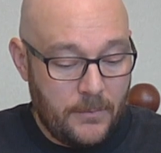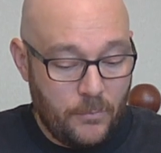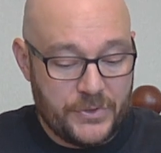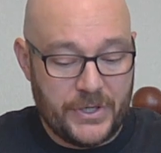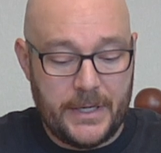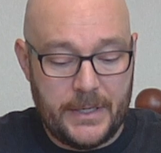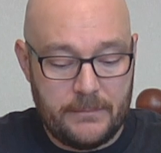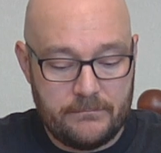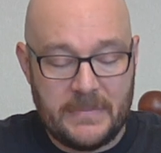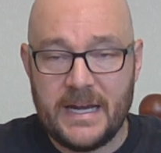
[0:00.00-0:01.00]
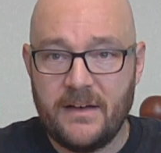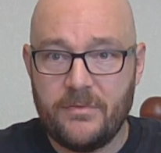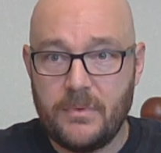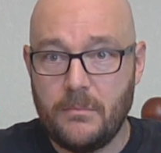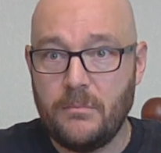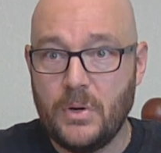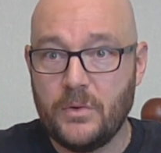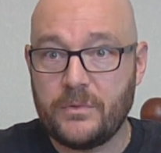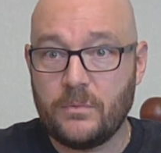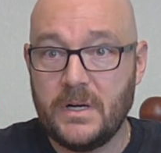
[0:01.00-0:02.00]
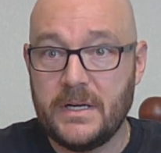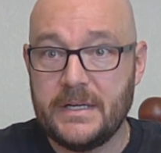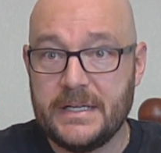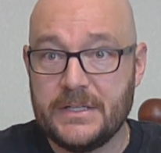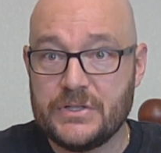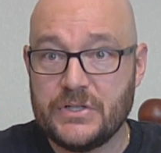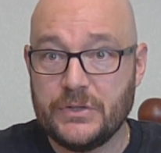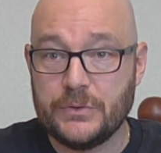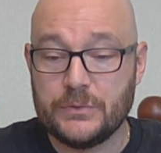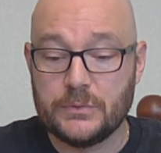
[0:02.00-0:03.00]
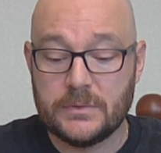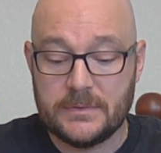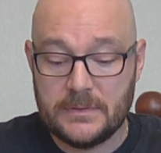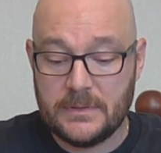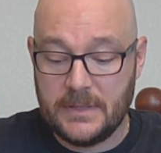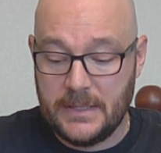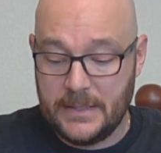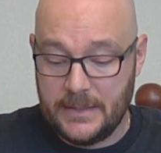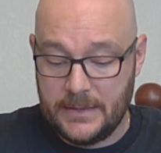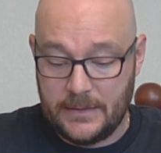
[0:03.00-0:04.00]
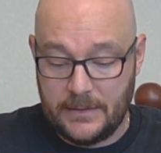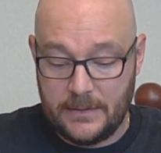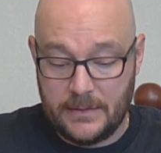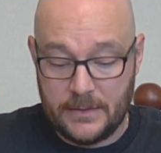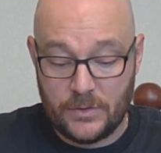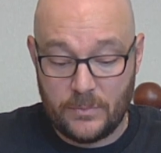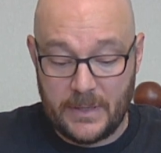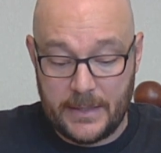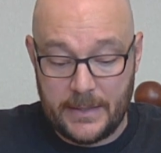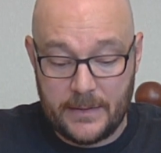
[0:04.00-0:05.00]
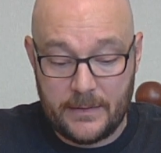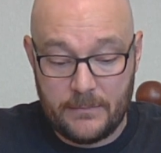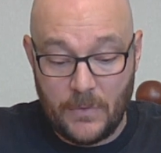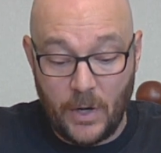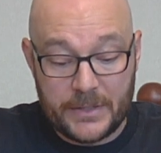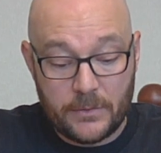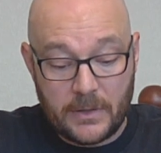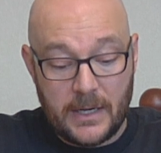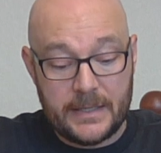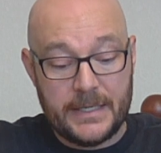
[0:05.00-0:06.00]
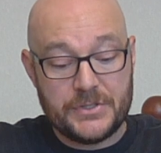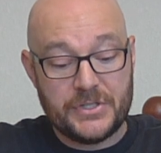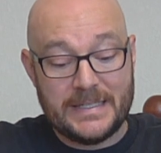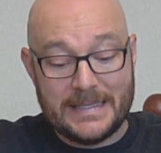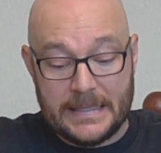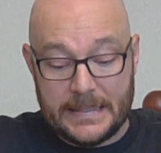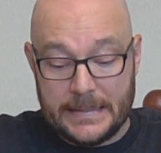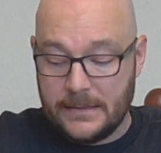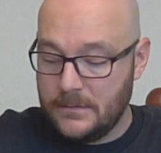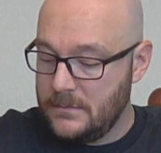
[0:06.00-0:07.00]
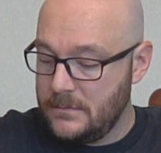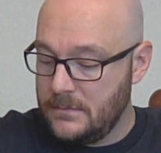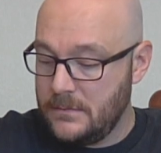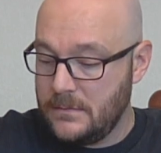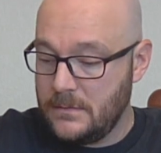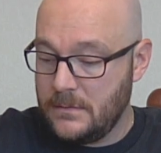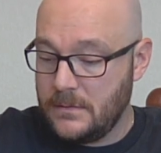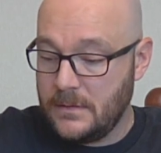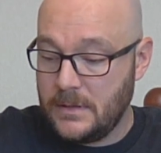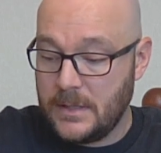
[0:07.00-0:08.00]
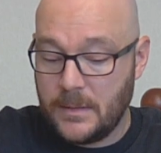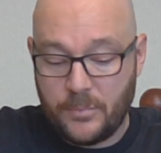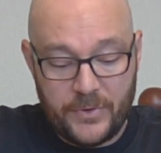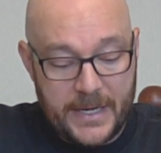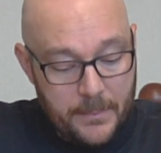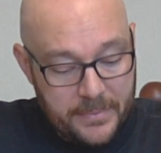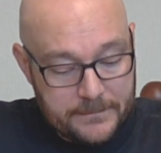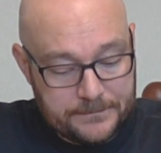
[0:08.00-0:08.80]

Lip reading: which I have them both run into my Audio God AG9 preamp,